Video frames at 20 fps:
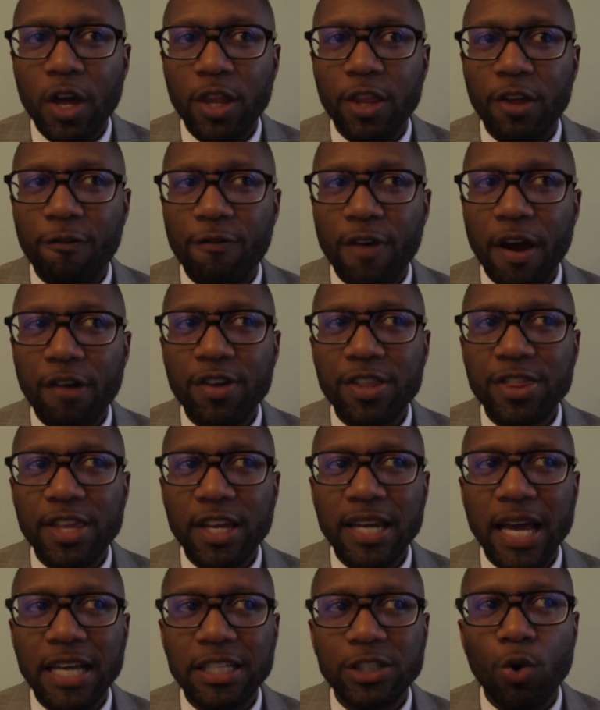the very
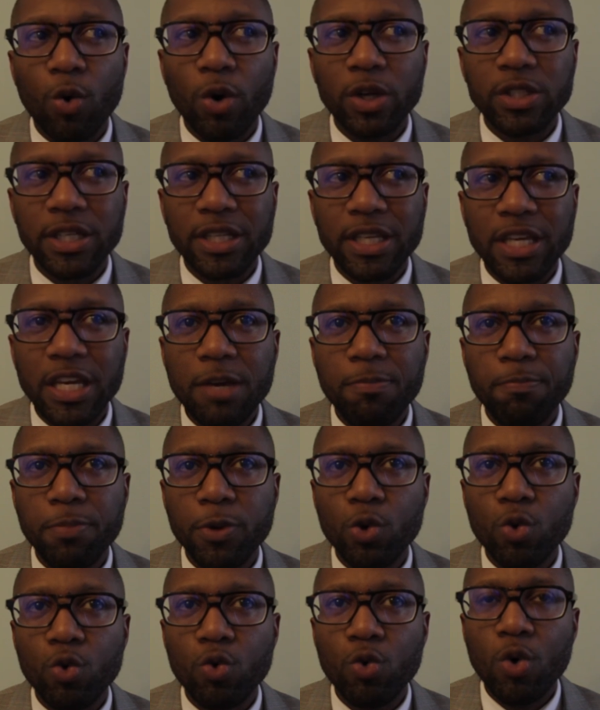thing that's going to keep
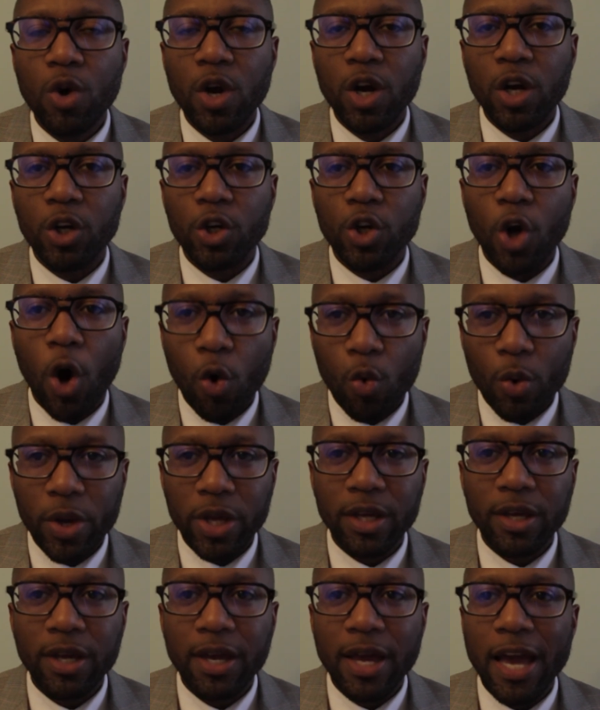you
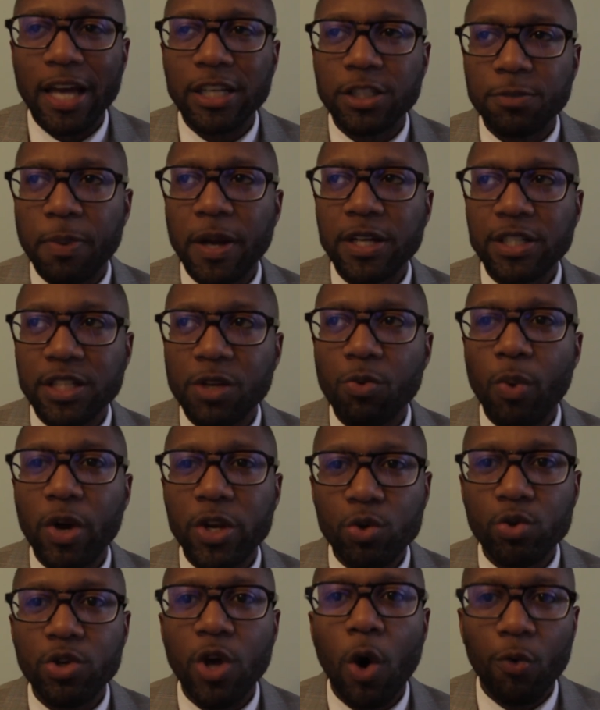going, especially
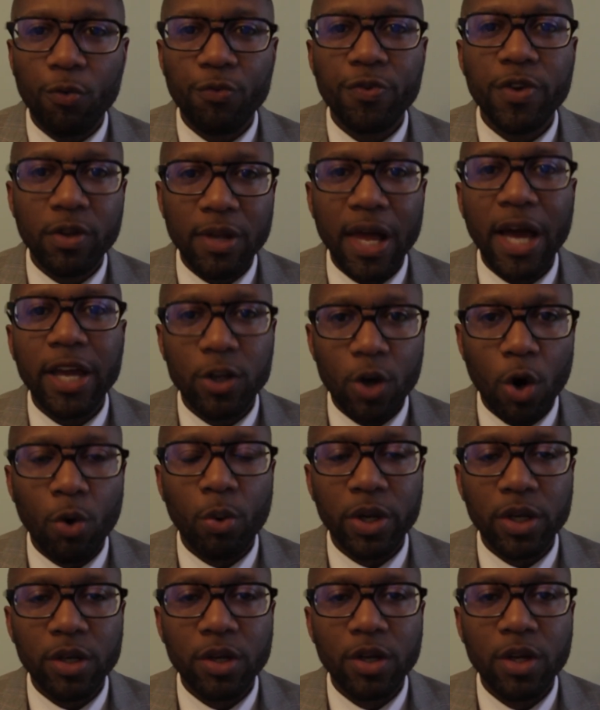when you don't feel like going.